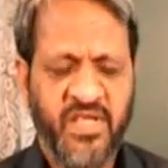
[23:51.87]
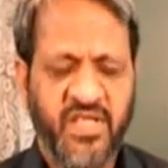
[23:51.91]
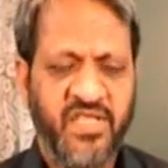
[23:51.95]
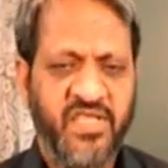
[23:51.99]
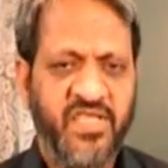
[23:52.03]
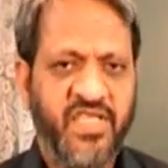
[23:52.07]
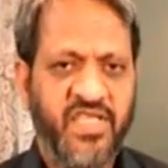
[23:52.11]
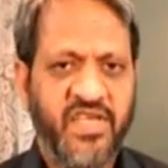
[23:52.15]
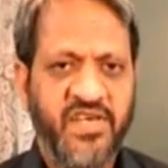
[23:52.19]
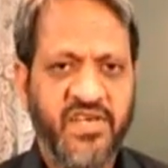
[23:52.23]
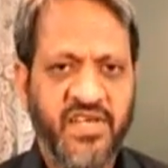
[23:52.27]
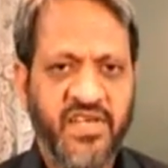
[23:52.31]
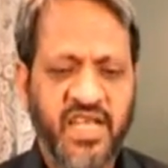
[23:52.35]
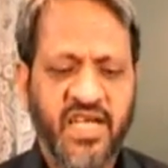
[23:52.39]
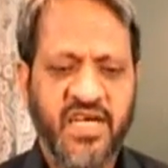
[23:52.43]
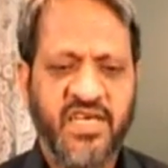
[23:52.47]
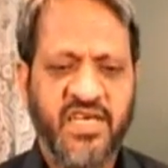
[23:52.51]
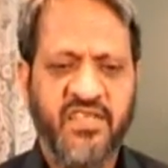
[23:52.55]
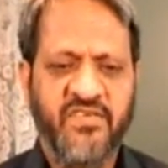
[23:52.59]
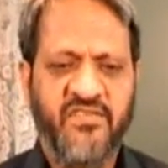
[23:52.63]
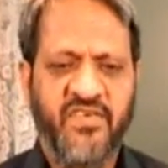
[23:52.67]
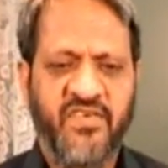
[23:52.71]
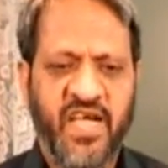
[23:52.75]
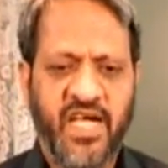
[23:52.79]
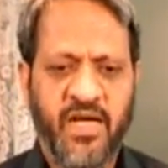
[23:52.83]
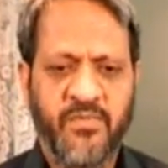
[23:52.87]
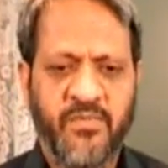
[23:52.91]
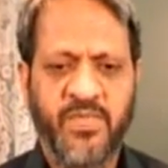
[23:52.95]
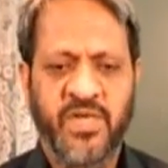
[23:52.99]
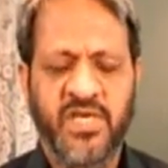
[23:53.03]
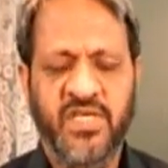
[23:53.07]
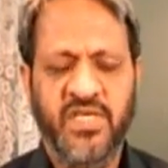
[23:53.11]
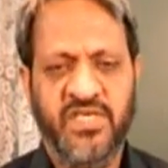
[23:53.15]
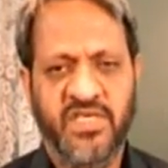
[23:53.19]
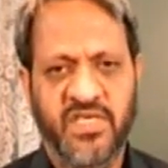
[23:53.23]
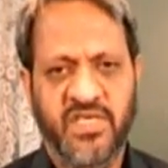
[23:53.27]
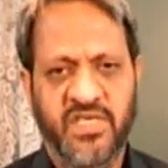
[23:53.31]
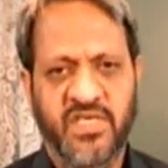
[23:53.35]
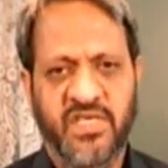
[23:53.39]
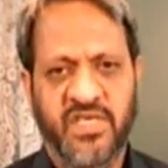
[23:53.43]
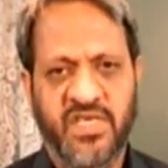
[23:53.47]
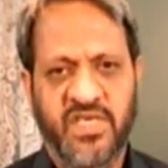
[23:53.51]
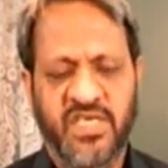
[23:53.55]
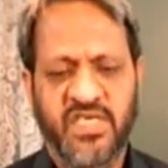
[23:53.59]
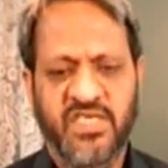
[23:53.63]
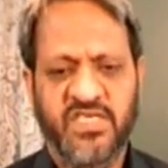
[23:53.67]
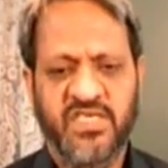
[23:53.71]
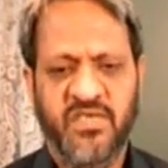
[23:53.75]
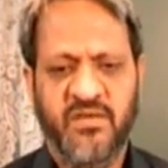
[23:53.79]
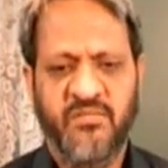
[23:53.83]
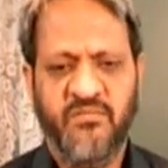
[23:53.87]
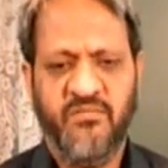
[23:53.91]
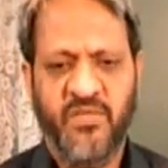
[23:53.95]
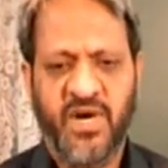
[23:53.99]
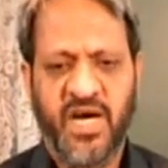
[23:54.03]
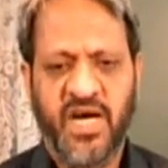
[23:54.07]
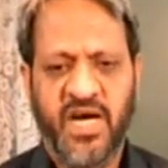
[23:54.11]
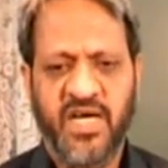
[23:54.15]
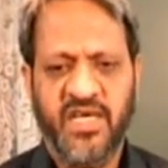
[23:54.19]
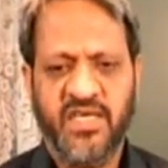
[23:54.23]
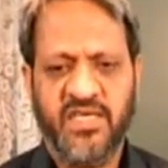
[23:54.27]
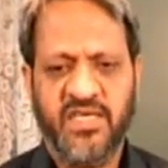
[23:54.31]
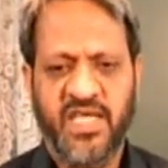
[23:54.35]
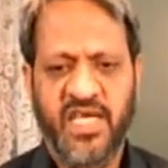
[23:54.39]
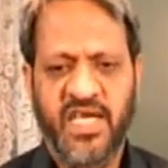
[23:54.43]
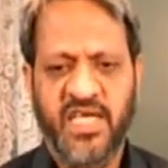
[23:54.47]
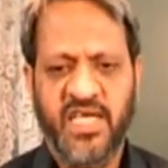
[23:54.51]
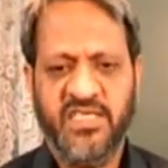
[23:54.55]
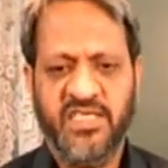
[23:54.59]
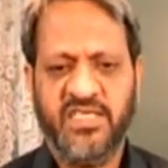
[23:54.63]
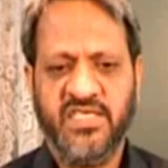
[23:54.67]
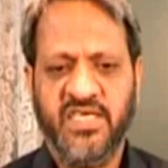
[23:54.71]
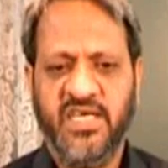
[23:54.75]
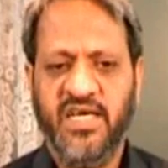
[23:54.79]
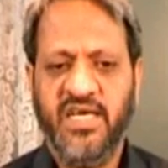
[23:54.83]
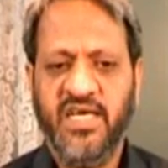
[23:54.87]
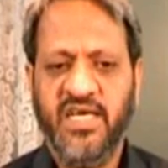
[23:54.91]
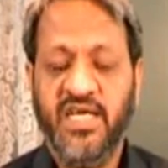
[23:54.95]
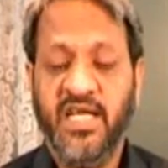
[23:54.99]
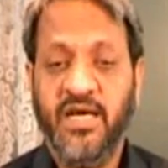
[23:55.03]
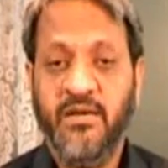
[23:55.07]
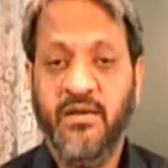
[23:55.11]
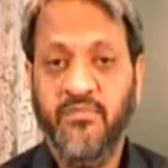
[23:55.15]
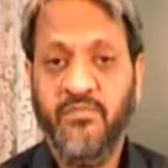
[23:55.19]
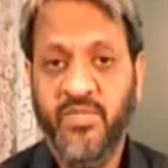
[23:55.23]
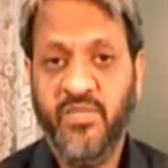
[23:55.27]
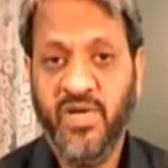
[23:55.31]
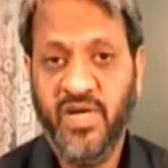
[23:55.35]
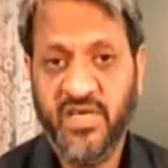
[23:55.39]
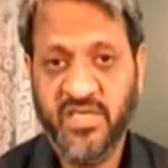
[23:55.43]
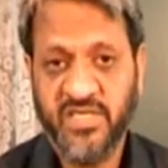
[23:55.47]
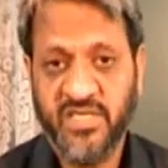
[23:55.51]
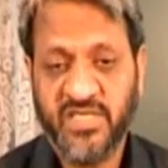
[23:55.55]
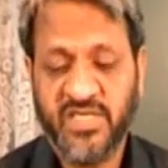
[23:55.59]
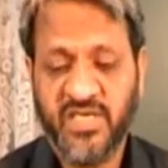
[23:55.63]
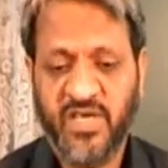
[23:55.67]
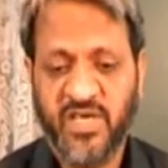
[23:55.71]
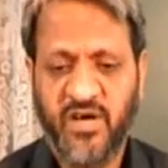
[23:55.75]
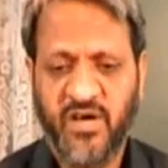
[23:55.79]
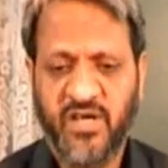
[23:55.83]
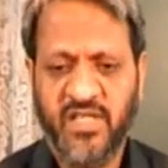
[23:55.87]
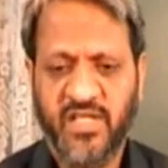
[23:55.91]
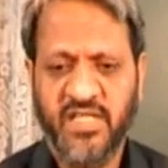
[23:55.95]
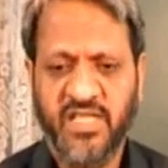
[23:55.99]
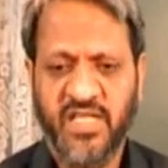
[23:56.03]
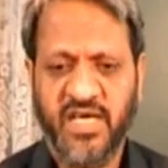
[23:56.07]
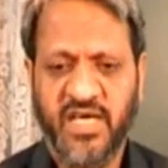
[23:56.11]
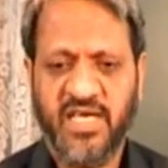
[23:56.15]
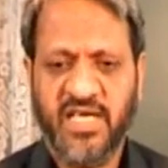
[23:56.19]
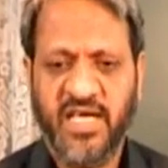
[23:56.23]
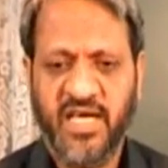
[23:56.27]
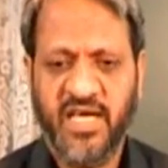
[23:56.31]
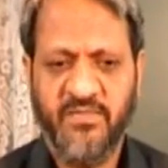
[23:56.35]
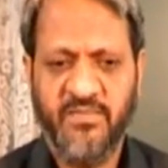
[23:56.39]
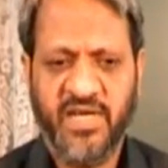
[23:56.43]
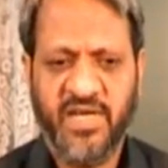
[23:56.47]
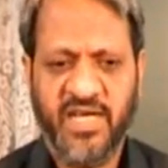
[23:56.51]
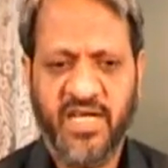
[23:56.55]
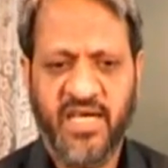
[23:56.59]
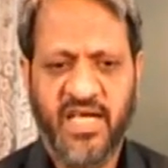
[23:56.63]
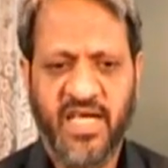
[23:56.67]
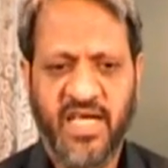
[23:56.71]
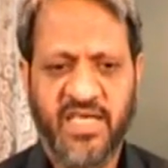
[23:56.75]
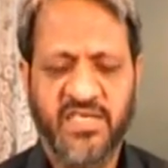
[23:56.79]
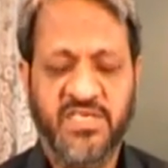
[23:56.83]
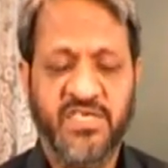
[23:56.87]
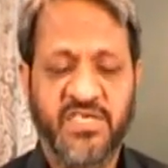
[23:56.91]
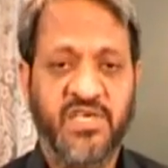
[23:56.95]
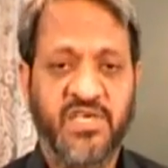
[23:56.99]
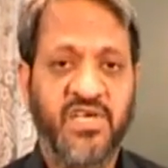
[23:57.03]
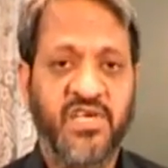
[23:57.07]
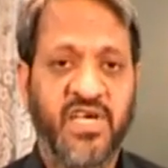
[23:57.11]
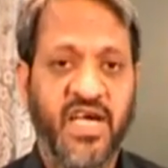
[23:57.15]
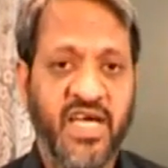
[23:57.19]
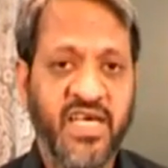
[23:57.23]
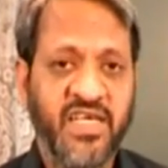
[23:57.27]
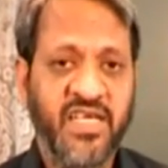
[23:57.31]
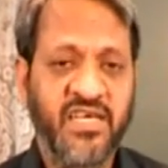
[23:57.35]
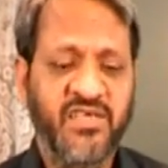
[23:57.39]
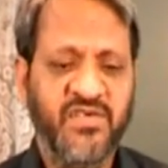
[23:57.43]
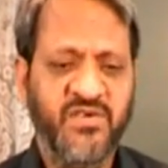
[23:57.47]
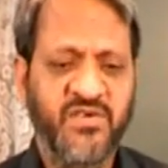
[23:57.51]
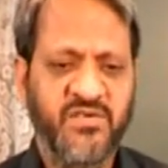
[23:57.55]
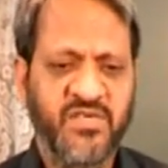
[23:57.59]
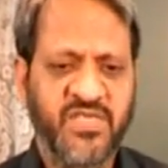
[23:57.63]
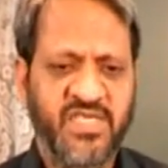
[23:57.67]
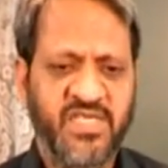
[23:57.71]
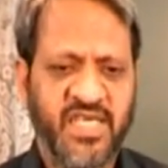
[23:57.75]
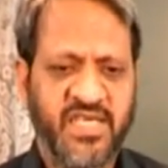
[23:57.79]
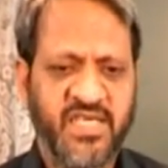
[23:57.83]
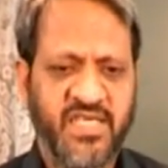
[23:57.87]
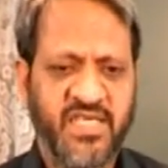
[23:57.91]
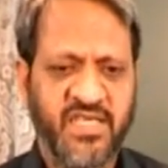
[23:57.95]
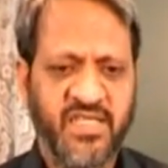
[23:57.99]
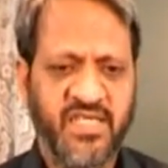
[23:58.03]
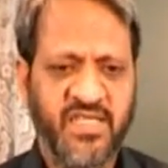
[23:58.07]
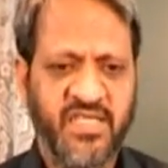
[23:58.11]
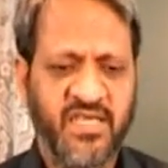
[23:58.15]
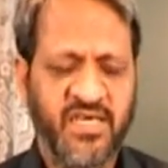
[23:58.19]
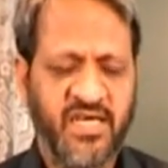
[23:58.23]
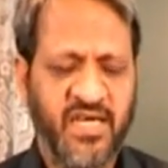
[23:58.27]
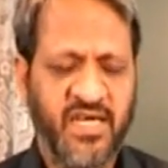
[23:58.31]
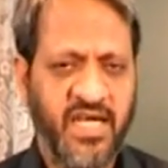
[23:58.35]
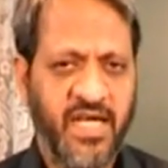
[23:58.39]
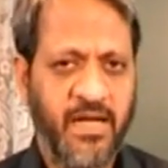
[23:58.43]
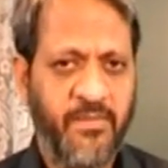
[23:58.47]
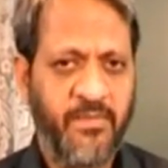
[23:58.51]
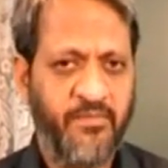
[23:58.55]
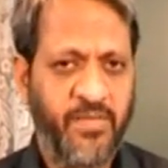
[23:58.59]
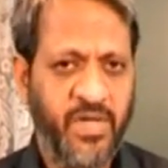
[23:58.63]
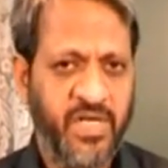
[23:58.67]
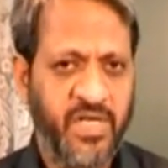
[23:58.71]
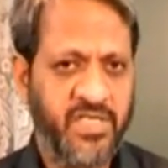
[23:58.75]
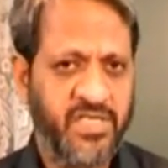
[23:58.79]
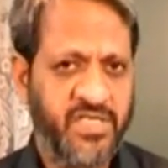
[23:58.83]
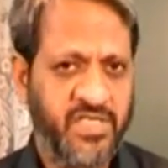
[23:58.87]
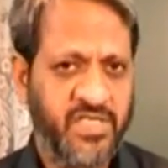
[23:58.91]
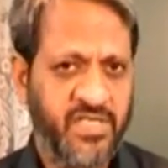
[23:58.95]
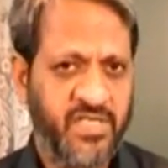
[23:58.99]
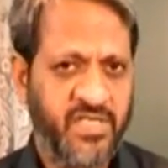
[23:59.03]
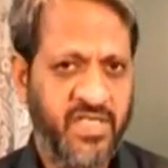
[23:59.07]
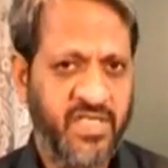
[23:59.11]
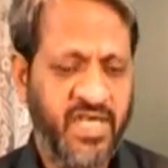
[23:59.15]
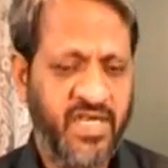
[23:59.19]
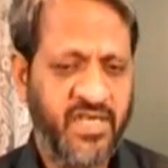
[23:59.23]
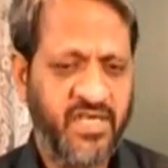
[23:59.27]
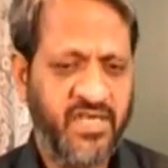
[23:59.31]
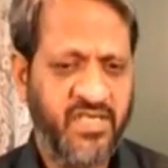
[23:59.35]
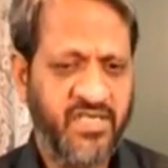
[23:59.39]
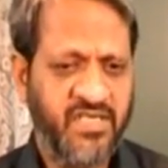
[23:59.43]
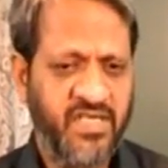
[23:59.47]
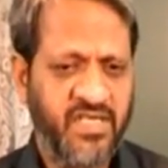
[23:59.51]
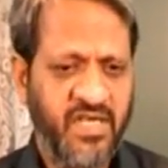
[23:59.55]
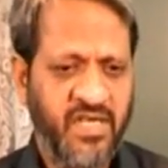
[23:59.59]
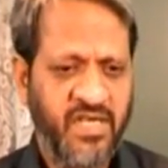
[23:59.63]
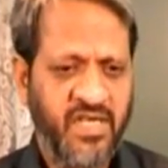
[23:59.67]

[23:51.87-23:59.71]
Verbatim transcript: The relative aperture is marked as numbers on the camera as a guide to setting the aperture that is